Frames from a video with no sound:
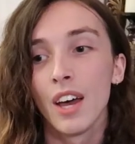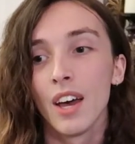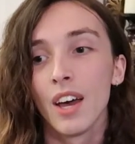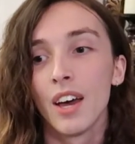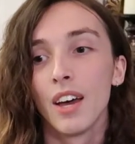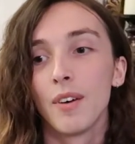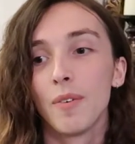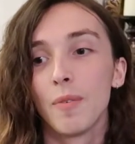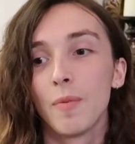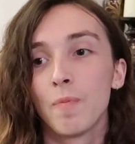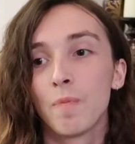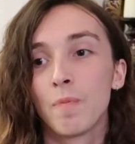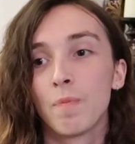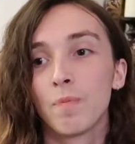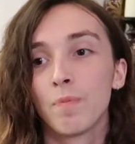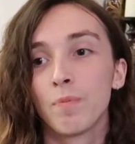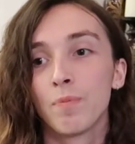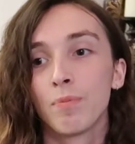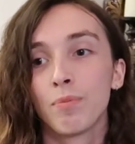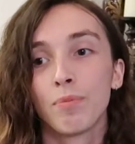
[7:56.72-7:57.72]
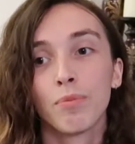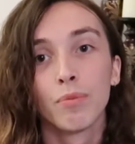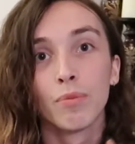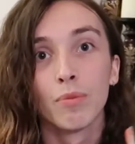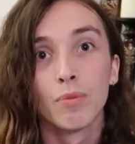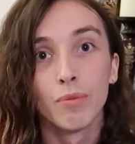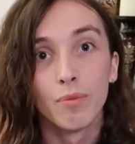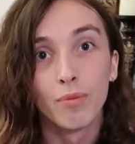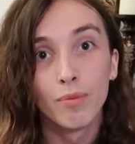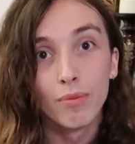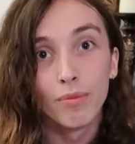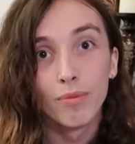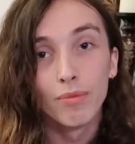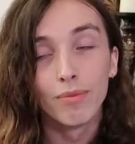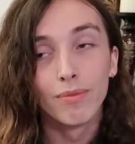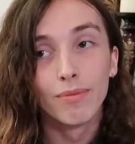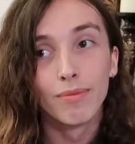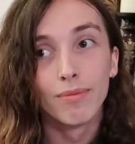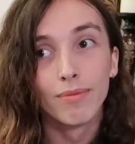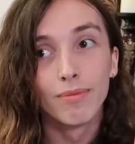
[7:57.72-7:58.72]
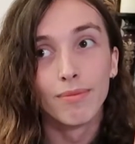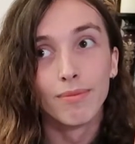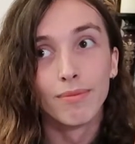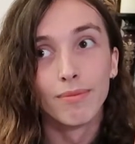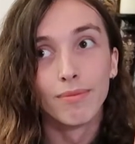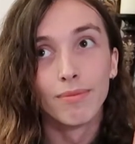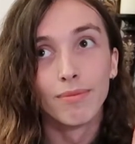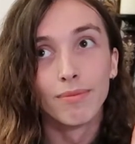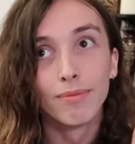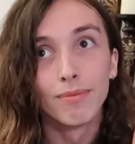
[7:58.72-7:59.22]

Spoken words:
Nothing is said.